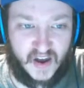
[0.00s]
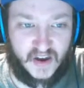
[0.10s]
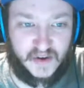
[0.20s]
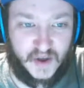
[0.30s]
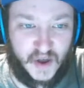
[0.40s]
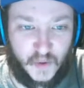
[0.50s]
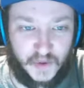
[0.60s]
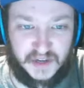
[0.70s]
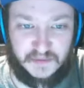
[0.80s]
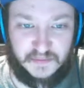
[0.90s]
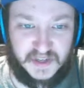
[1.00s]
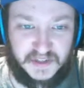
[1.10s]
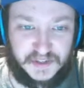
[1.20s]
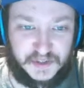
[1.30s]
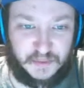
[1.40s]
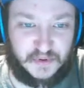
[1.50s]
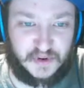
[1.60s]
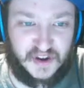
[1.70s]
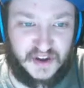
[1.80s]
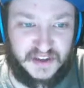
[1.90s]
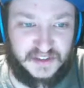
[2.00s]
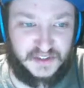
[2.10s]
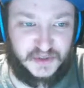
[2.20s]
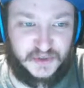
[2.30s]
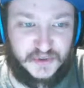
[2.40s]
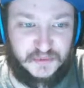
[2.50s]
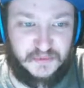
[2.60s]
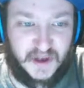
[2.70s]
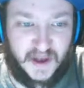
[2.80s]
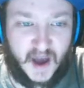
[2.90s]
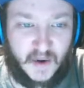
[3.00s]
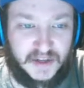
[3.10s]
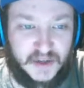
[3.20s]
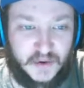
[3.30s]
huh. We didn't mean to surprise you. How are you and